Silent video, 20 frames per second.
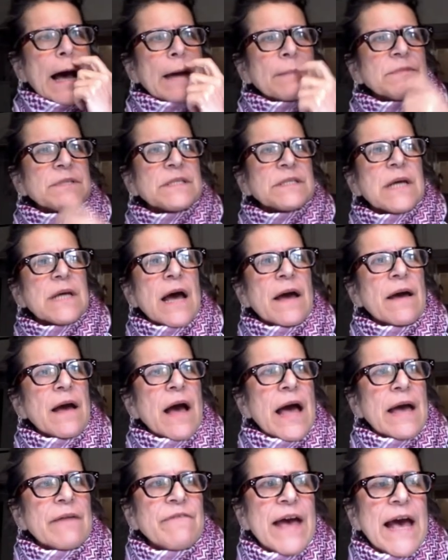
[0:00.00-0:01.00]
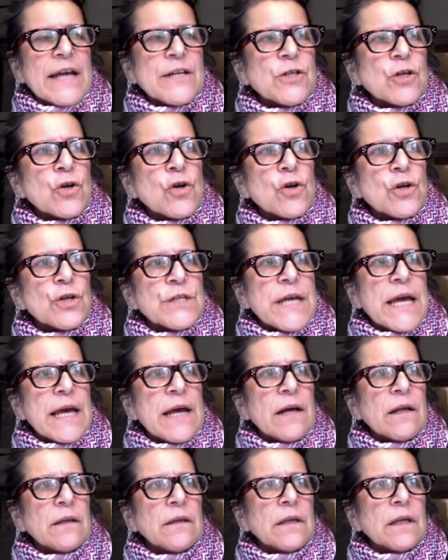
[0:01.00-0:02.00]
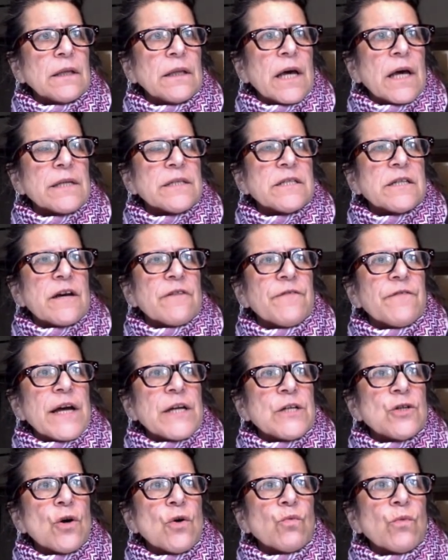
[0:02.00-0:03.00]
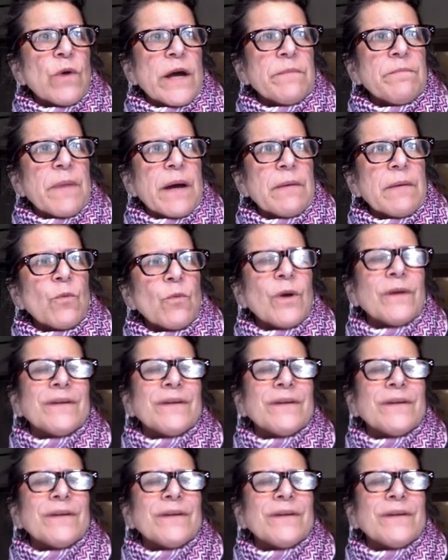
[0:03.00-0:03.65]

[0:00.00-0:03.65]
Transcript: I've had to curtail a lot of stuff. Now I don't ride my